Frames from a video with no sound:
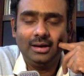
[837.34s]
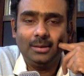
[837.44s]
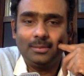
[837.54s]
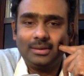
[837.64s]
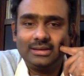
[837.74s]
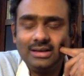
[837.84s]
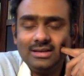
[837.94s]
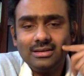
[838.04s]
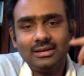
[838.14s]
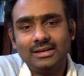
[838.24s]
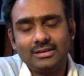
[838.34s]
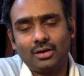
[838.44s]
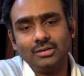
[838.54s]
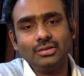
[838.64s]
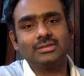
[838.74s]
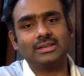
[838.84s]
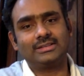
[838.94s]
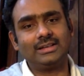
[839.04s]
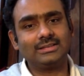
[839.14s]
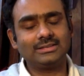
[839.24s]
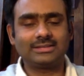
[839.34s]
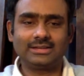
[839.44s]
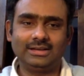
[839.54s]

But then it also suggests